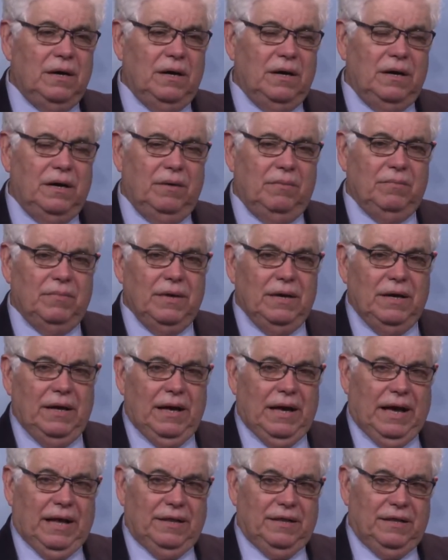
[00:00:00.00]
Um,
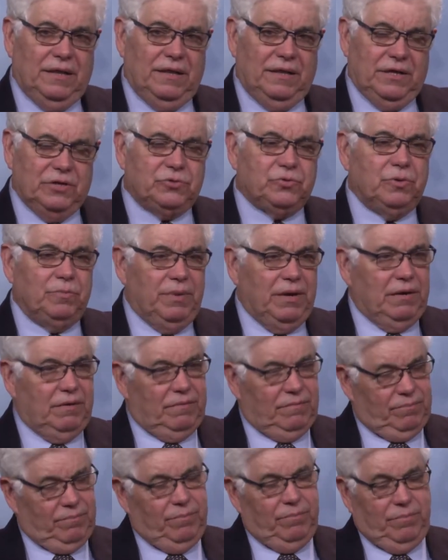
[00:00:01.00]
and this would be
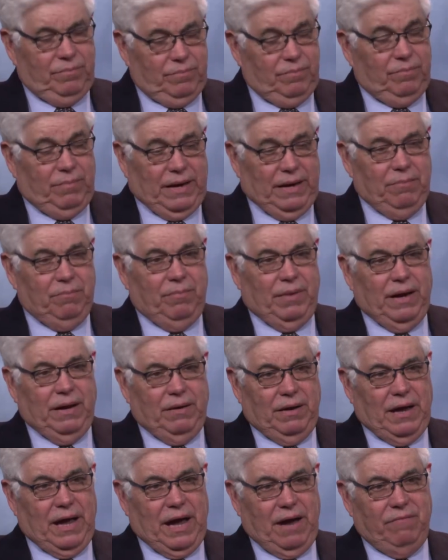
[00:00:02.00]
a by
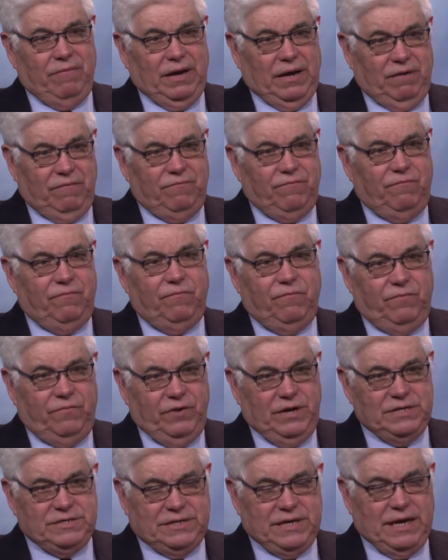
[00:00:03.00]
by having a
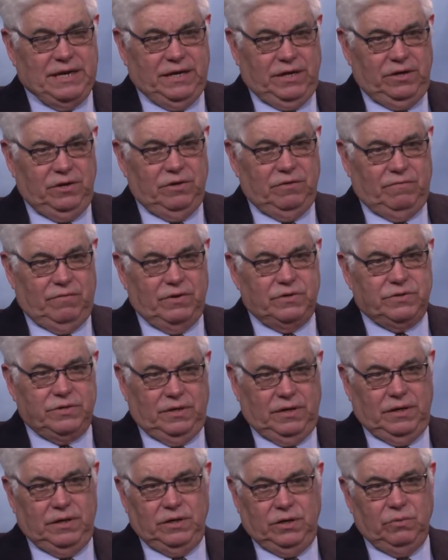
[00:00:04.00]
freestanding
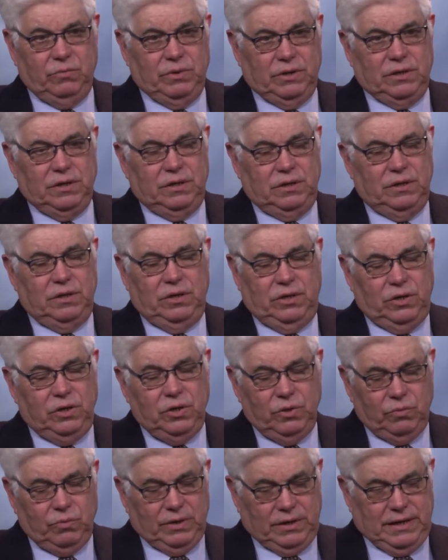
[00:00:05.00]
university, you would
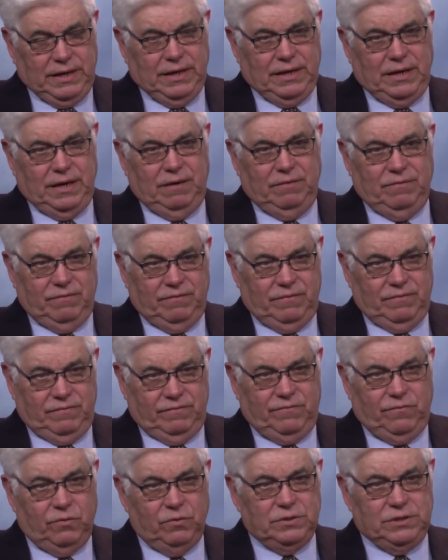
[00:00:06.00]
you would get a
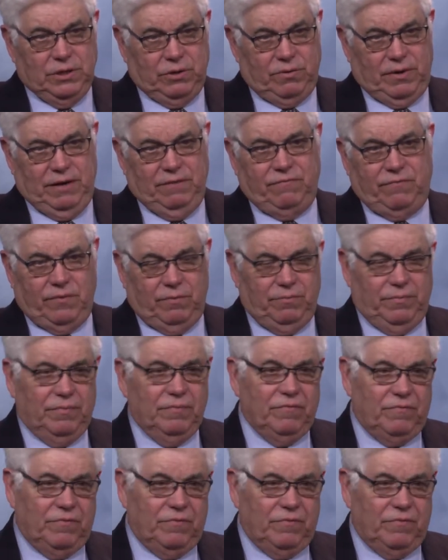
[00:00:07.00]
full degree from